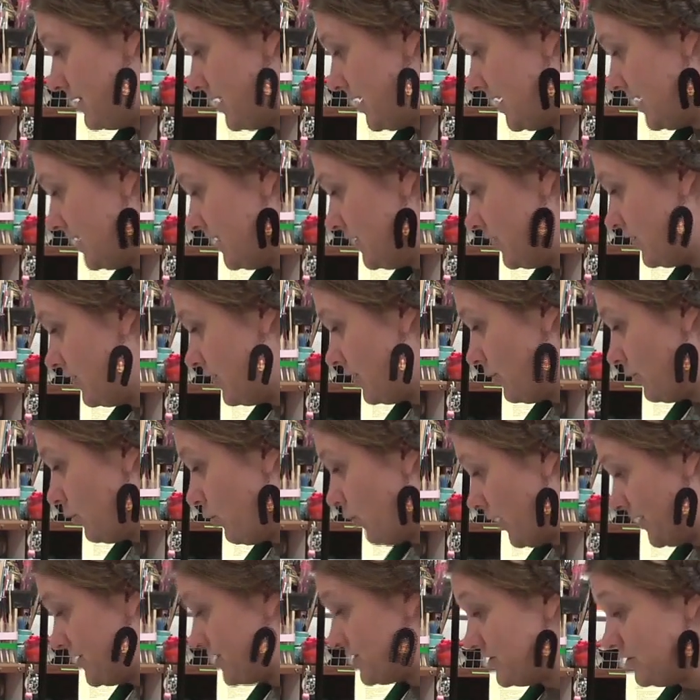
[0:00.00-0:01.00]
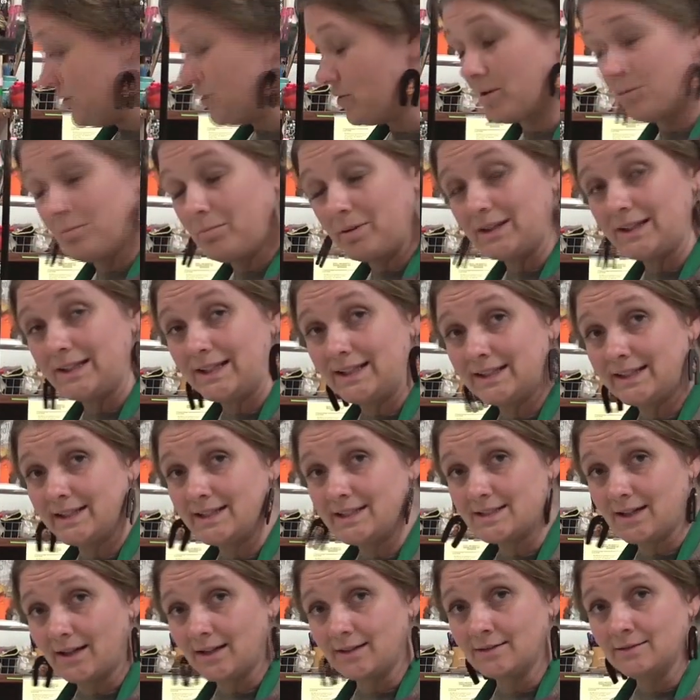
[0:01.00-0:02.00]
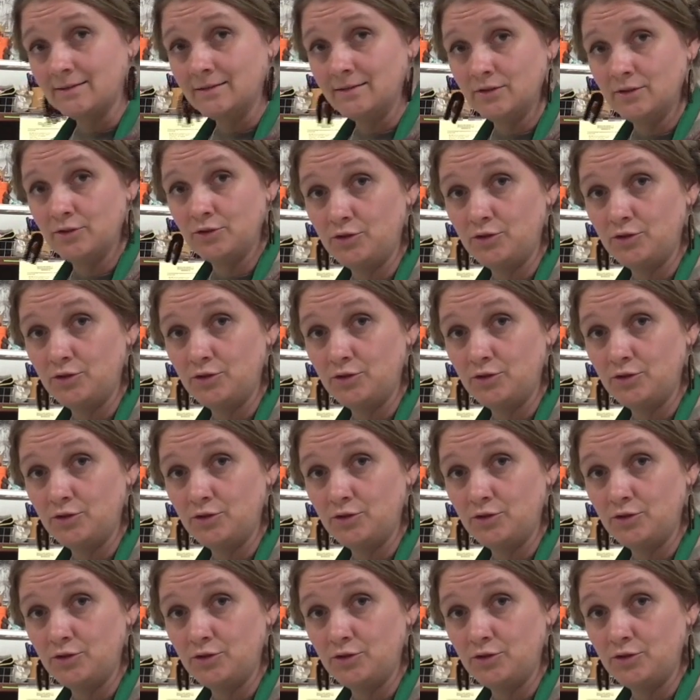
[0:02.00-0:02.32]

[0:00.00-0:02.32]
then once you're completely done,